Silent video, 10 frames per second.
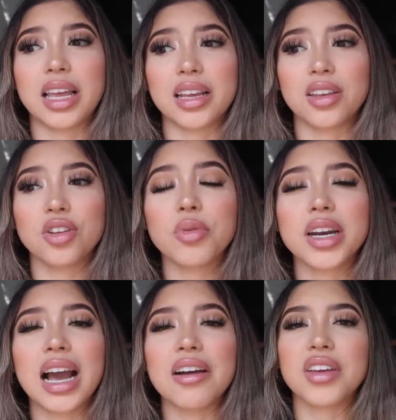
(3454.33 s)
like you don't
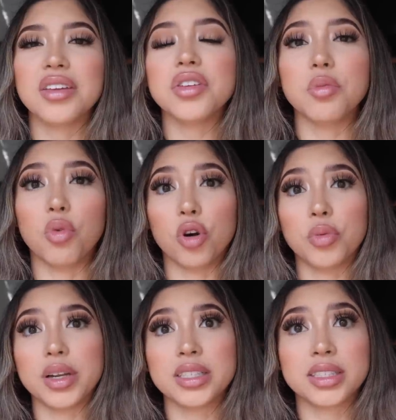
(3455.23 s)
want to have even more
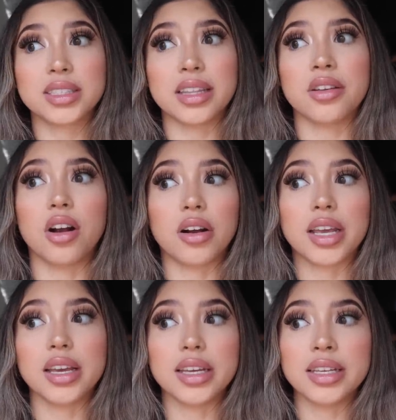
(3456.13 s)
risks than there
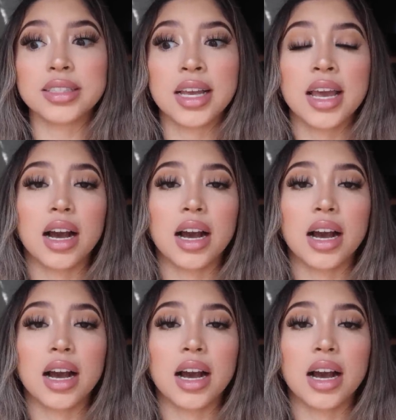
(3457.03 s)
already is,